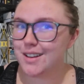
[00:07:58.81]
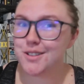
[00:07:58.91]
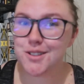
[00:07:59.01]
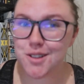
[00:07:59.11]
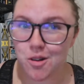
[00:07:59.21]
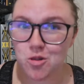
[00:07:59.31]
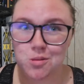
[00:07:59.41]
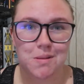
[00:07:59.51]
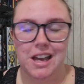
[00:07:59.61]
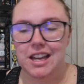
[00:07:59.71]
sold
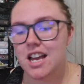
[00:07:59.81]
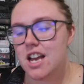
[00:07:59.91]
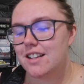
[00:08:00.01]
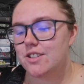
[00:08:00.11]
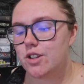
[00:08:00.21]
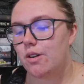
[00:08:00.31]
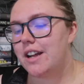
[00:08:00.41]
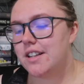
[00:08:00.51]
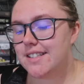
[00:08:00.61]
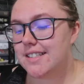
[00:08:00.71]
me. So
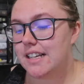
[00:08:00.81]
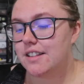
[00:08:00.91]
I'd seen